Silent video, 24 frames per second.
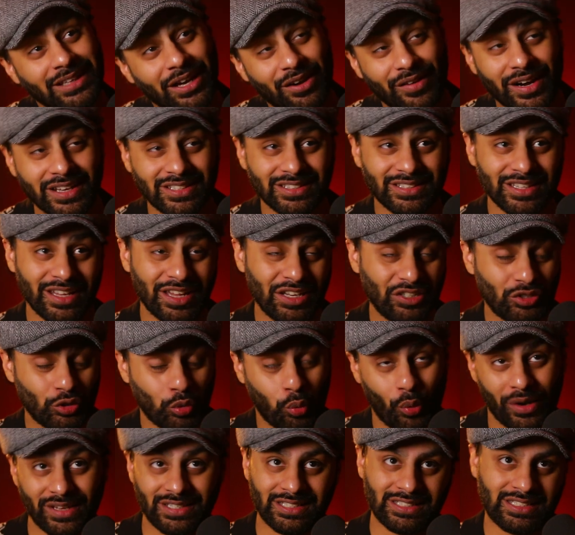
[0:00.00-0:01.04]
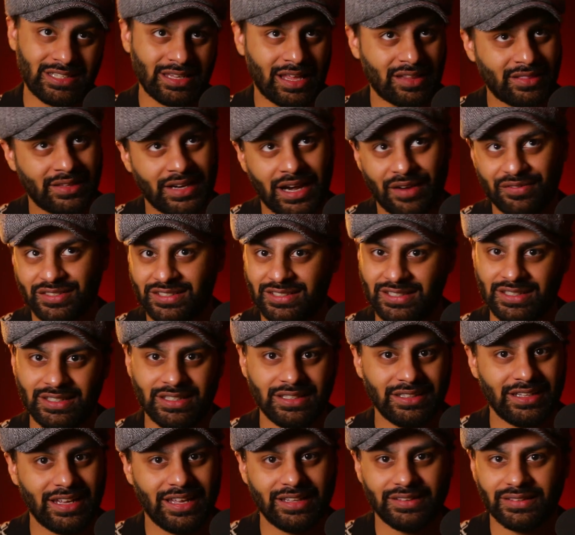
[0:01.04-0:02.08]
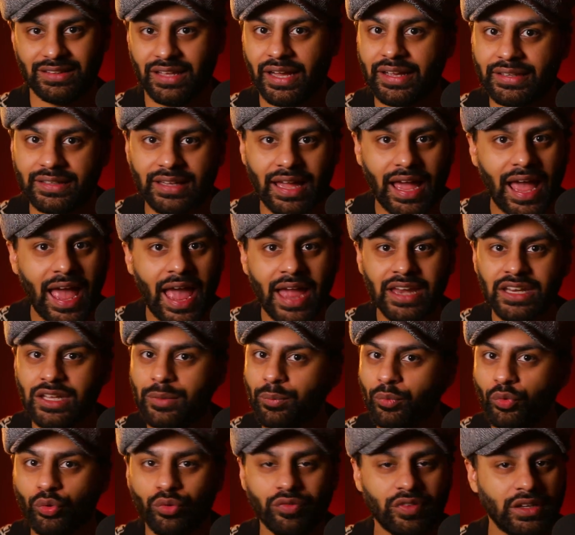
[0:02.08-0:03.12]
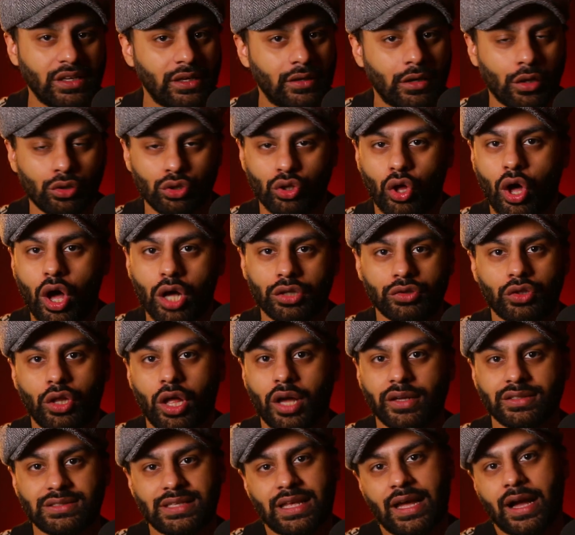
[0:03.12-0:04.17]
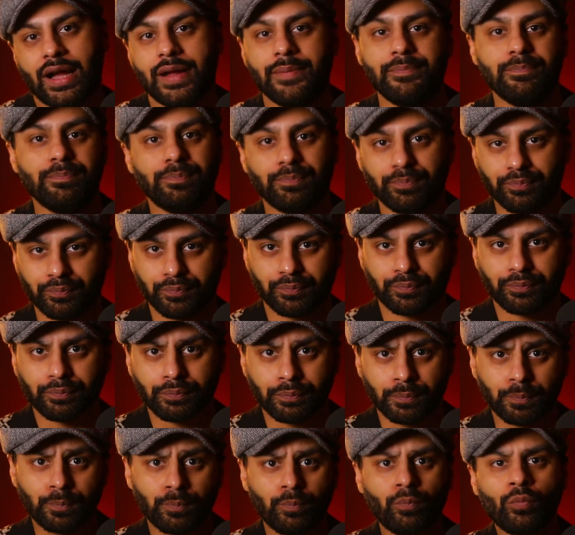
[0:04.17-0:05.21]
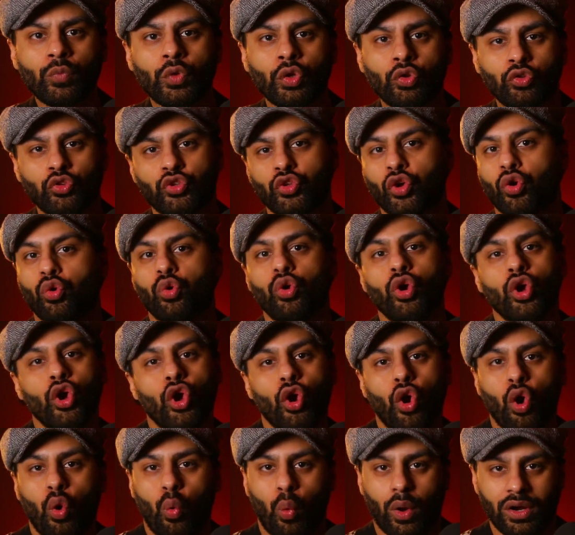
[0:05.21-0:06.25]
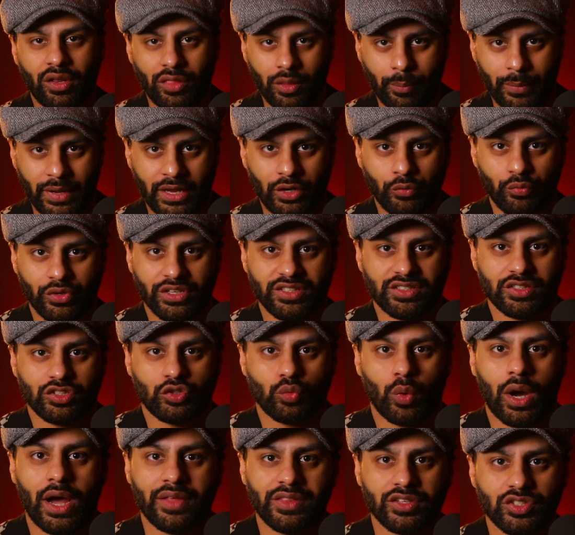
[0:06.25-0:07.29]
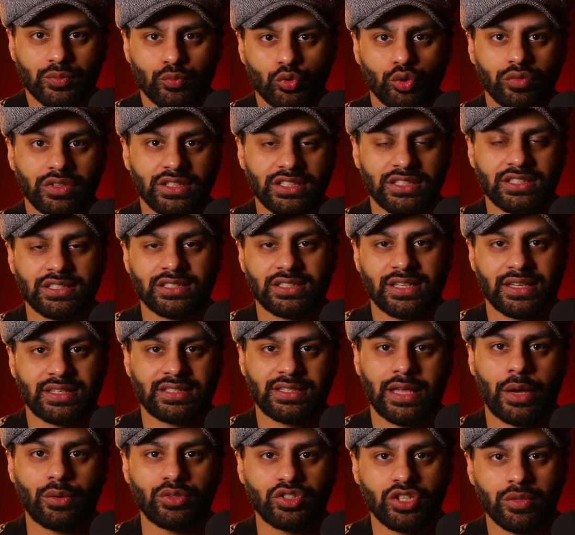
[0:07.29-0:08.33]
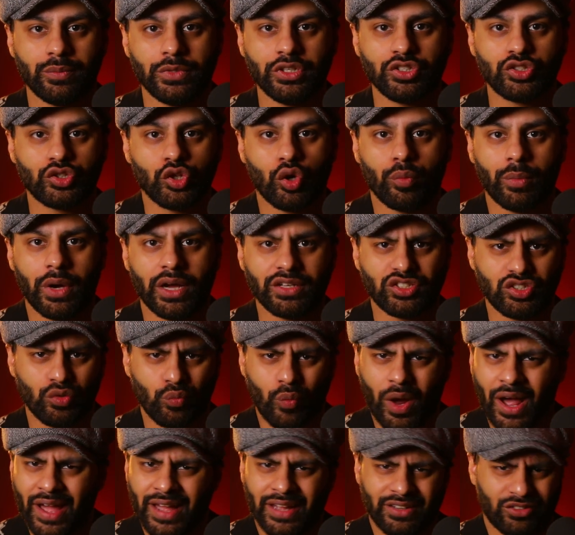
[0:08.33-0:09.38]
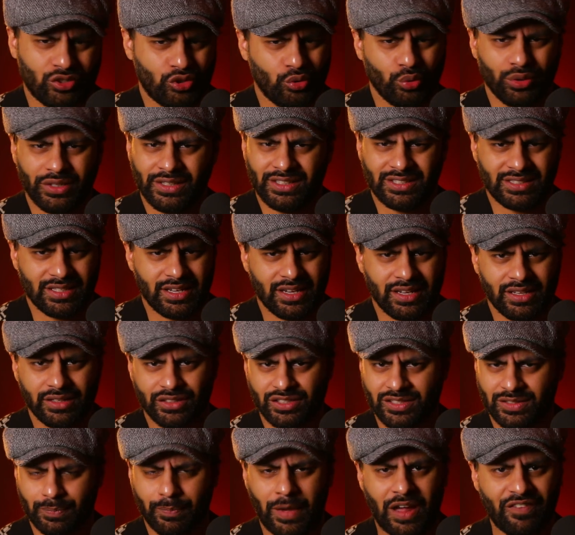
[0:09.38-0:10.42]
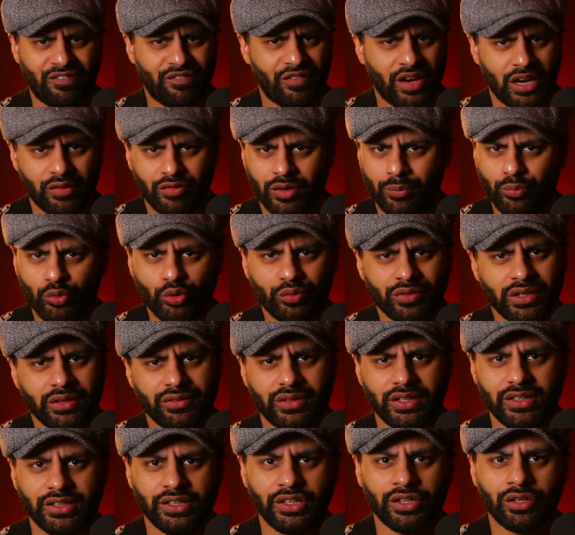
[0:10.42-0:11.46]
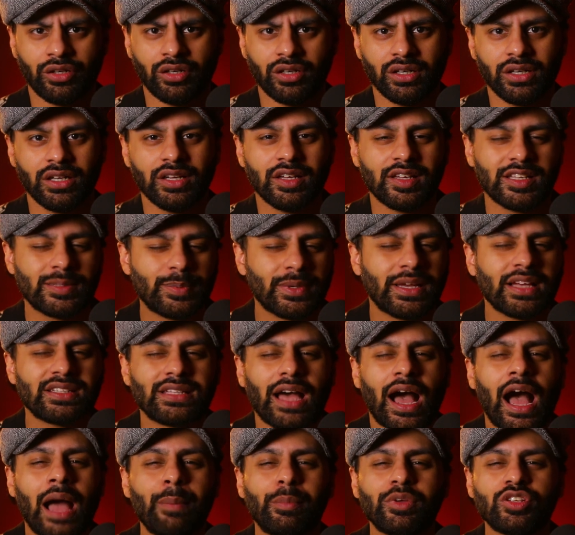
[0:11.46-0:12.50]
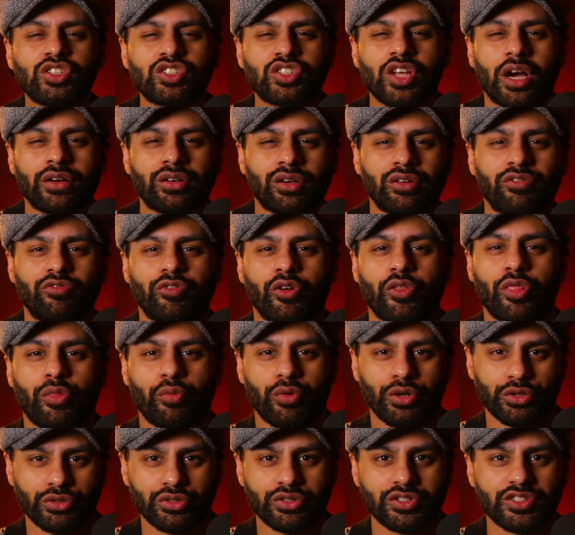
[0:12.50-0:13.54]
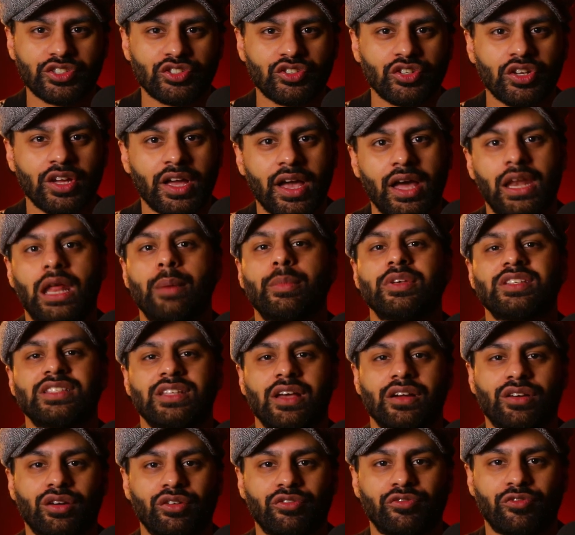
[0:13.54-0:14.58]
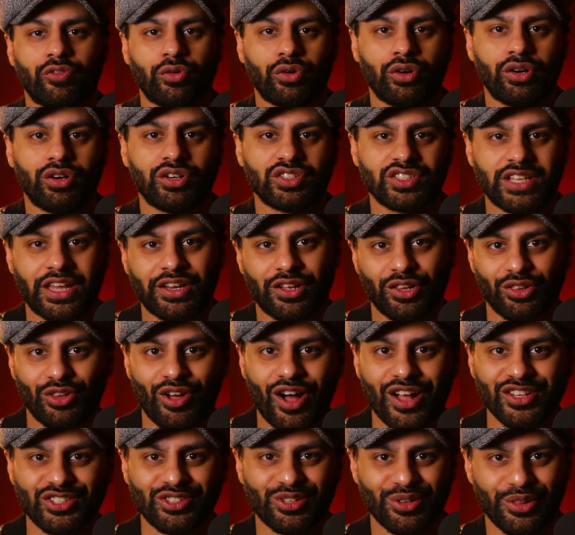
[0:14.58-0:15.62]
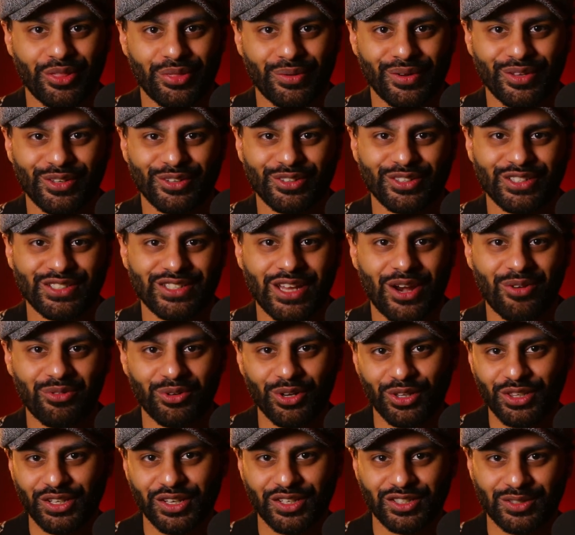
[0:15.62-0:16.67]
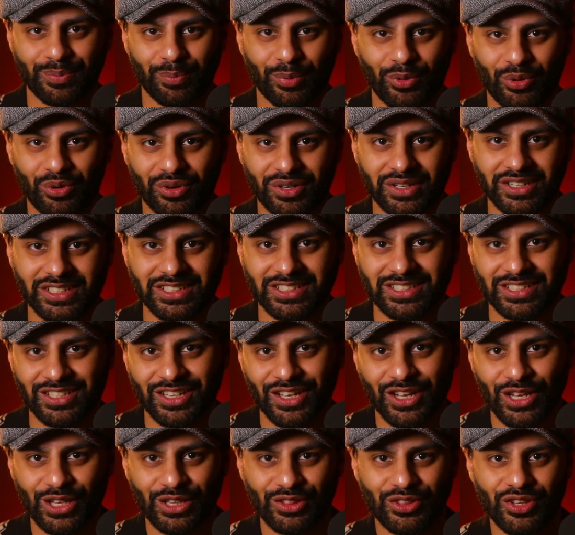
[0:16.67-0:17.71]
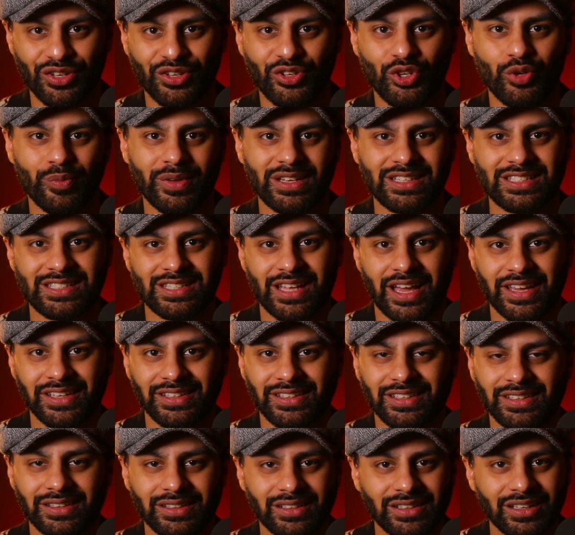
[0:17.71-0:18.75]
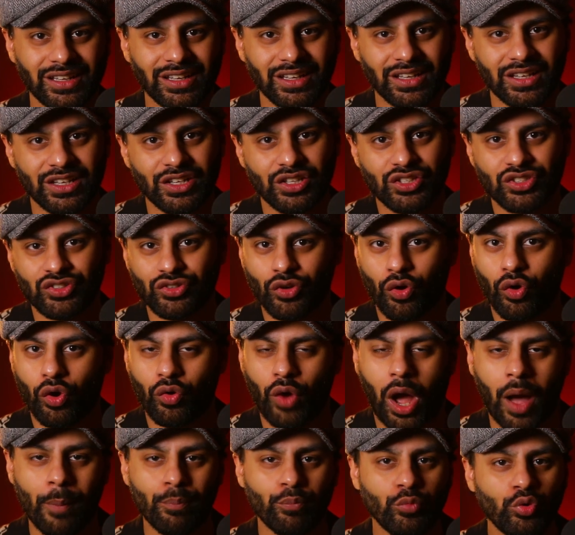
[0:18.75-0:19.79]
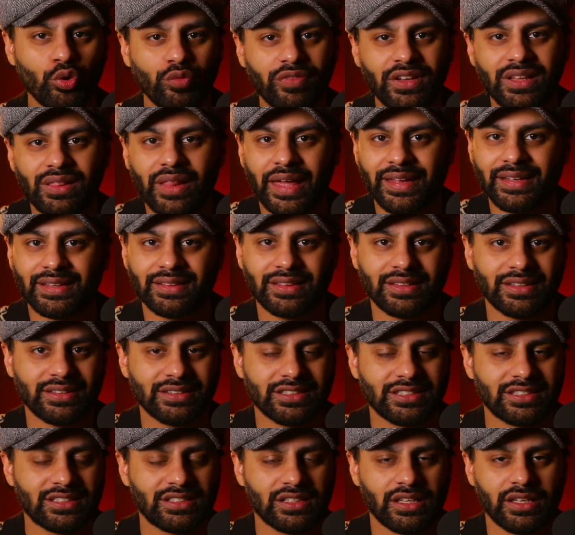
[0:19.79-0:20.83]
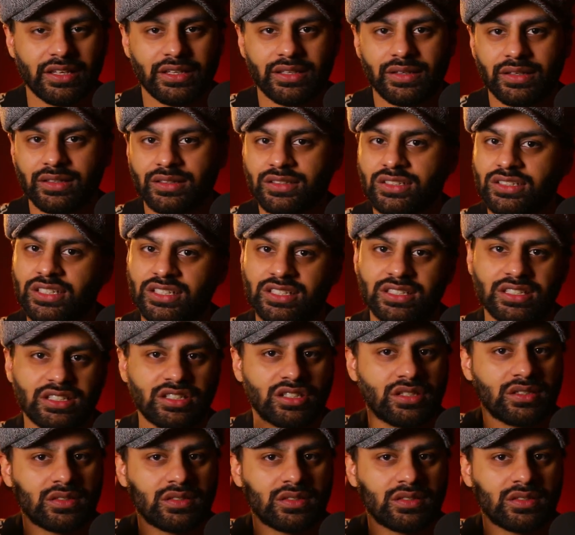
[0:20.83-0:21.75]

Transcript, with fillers: dare I say, twist that I've seen in like any movie in a long, long time. So, one of the main reasons why this movie sticks out to me so much and why I truly say it's my favorite movie of the year is because I'm a sucker for thrillers and I'm a sucker for psychological thrillers that really explores the human psyche. So, a movie like this, it just